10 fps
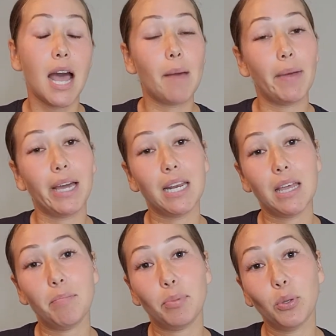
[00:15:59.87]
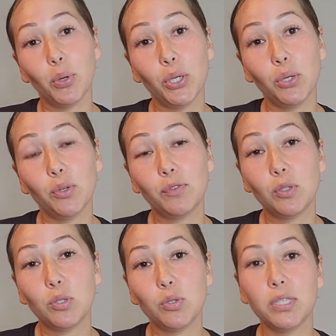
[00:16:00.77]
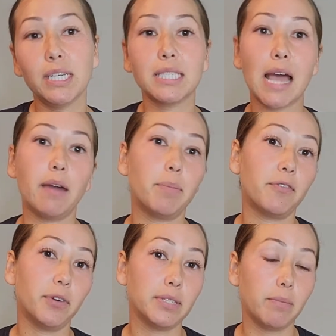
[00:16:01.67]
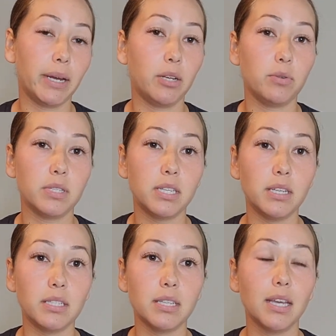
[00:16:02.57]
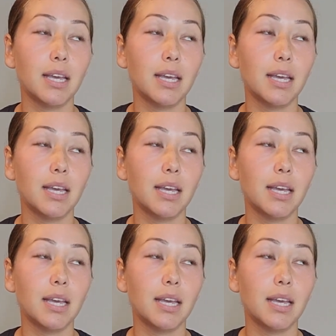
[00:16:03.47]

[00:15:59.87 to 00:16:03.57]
I'm not going to employ if you do this. I prefer somebody who's this.